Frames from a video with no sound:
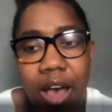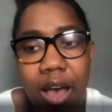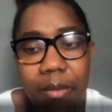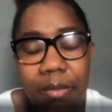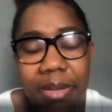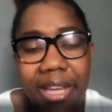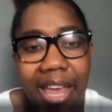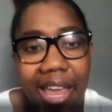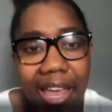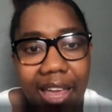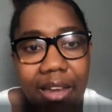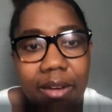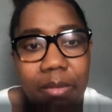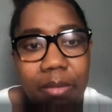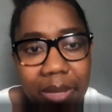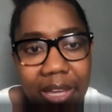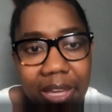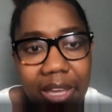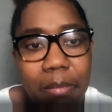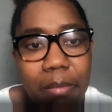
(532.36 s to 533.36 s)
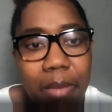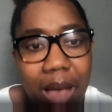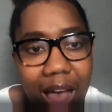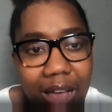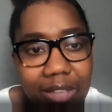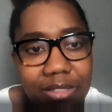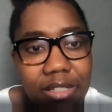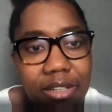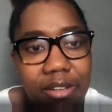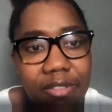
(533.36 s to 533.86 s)
can be
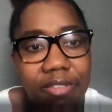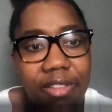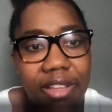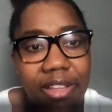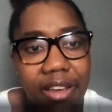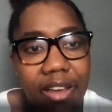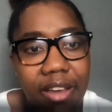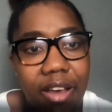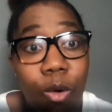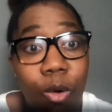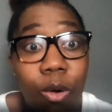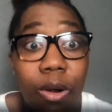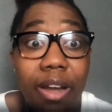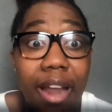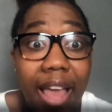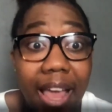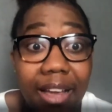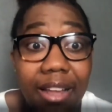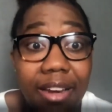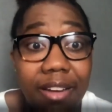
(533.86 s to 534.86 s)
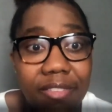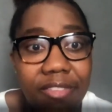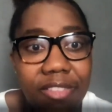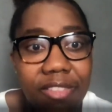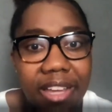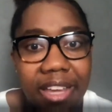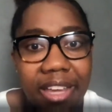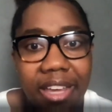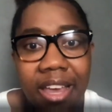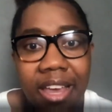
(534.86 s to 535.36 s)
positively or
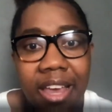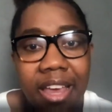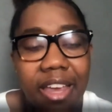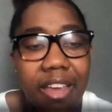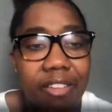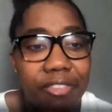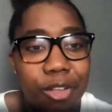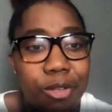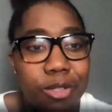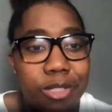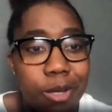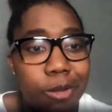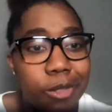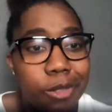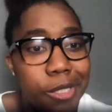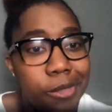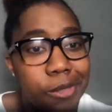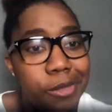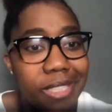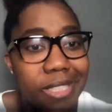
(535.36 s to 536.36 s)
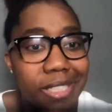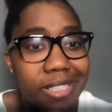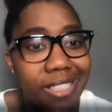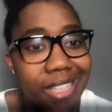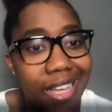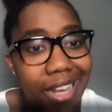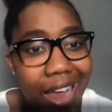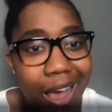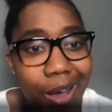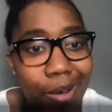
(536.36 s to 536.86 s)
negatively, if you so choose to
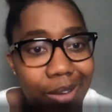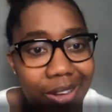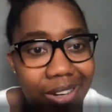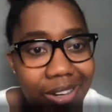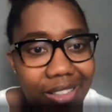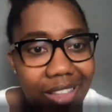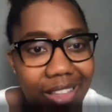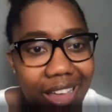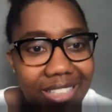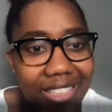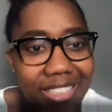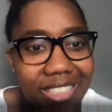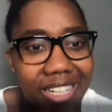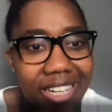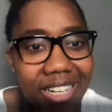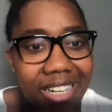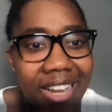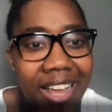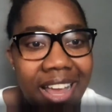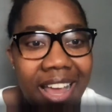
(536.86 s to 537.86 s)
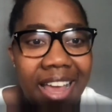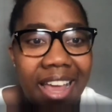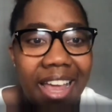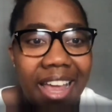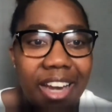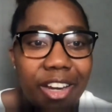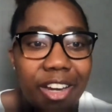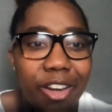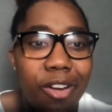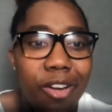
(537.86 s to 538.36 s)
sit out an election
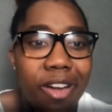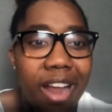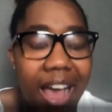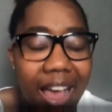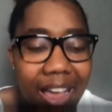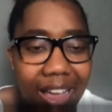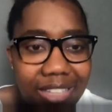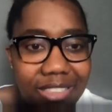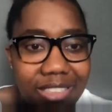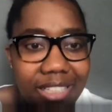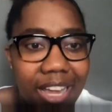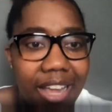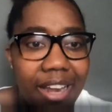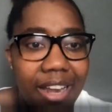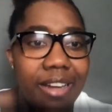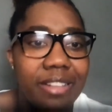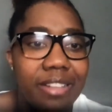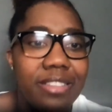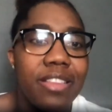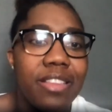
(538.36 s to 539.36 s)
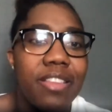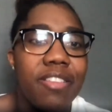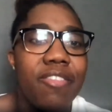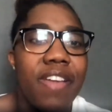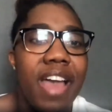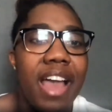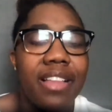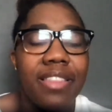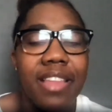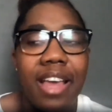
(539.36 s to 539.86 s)
and you're not educated to the
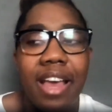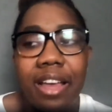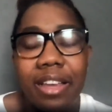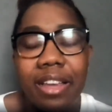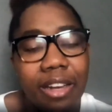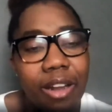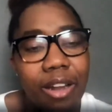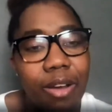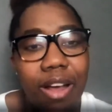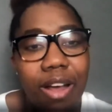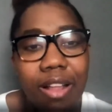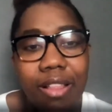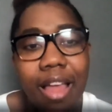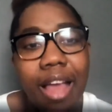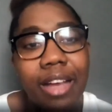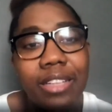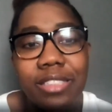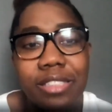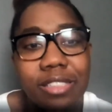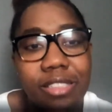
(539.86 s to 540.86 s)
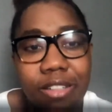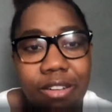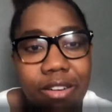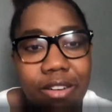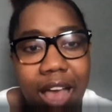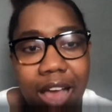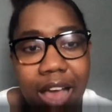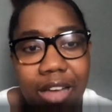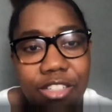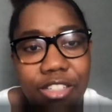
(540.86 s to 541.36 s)
fact that, you know, elections are
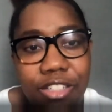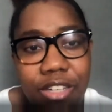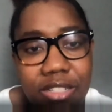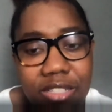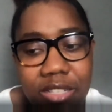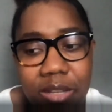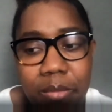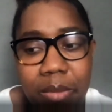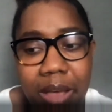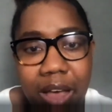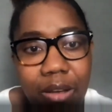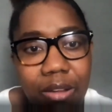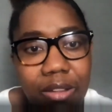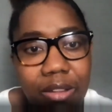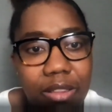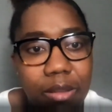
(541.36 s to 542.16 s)
not just about the